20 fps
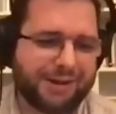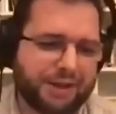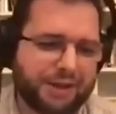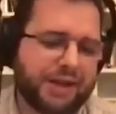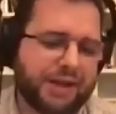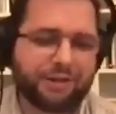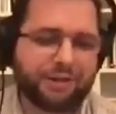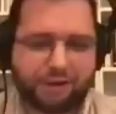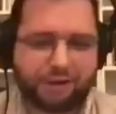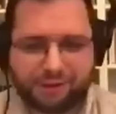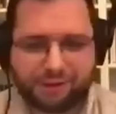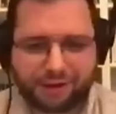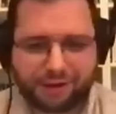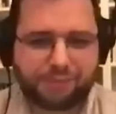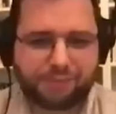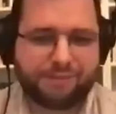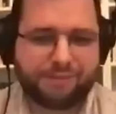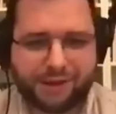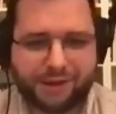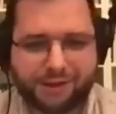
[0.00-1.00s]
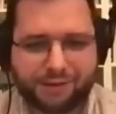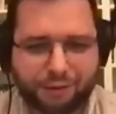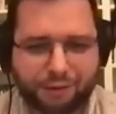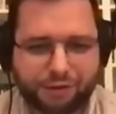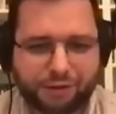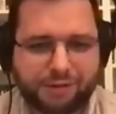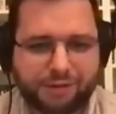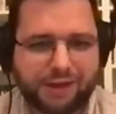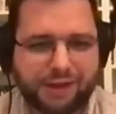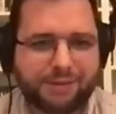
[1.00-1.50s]
I mean, he has a little uh,
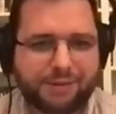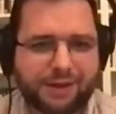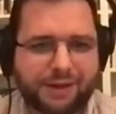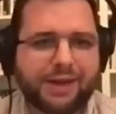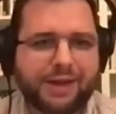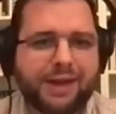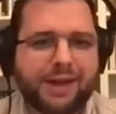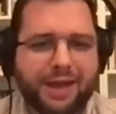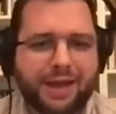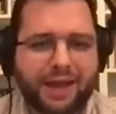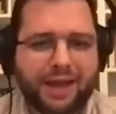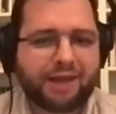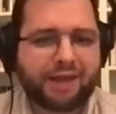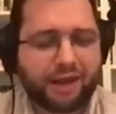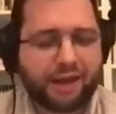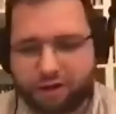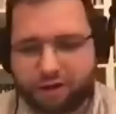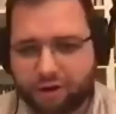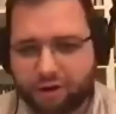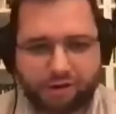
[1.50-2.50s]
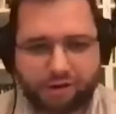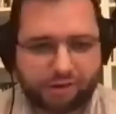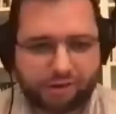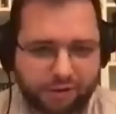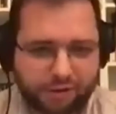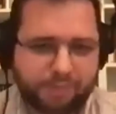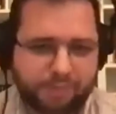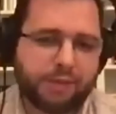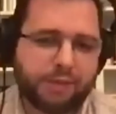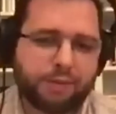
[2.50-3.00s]
role to play, but it's actually all these
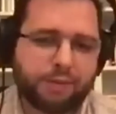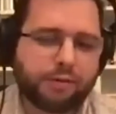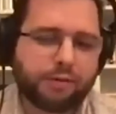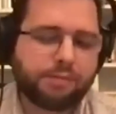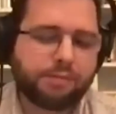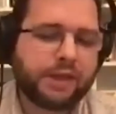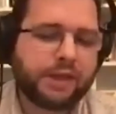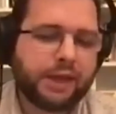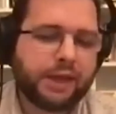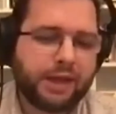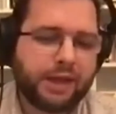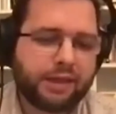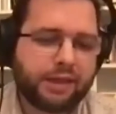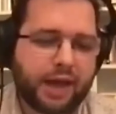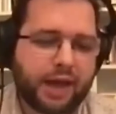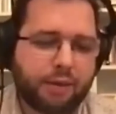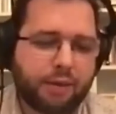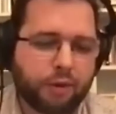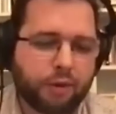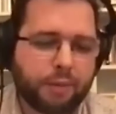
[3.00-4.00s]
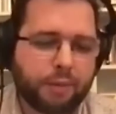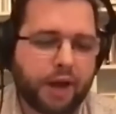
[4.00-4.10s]
other people that were